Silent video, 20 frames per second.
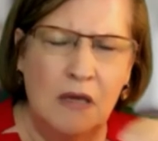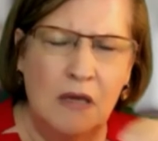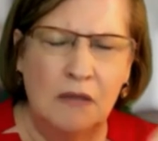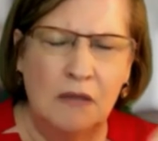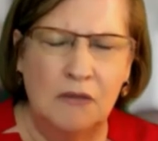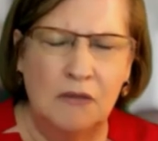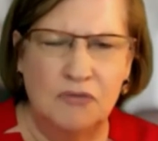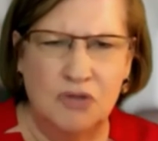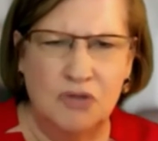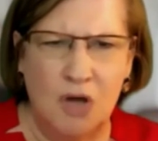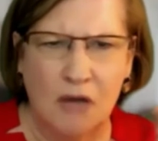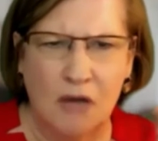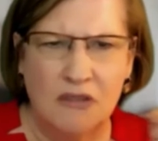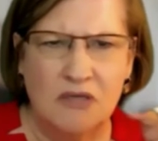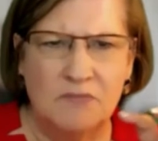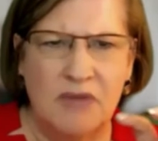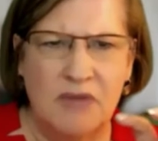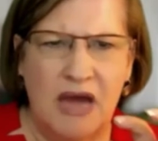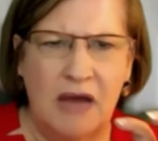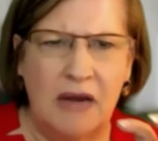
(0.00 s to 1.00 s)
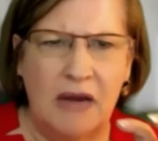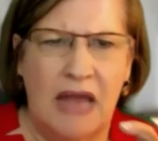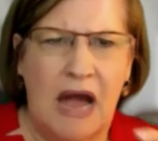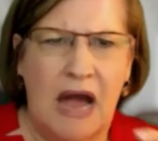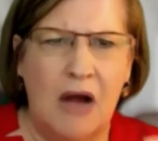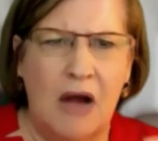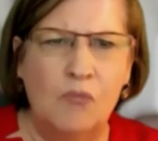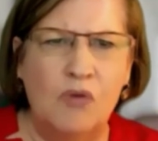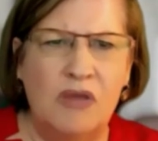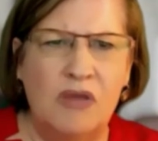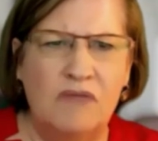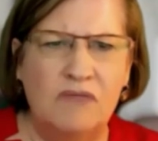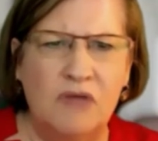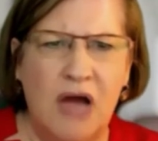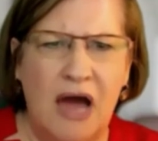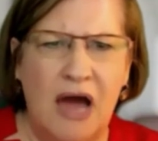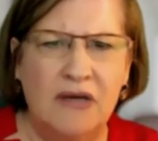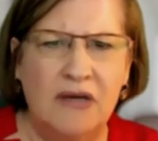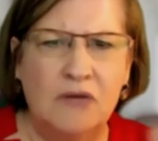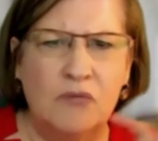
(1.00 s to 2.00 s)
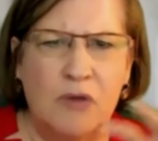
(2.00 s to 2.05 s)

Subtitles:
You talked about how we've gotten a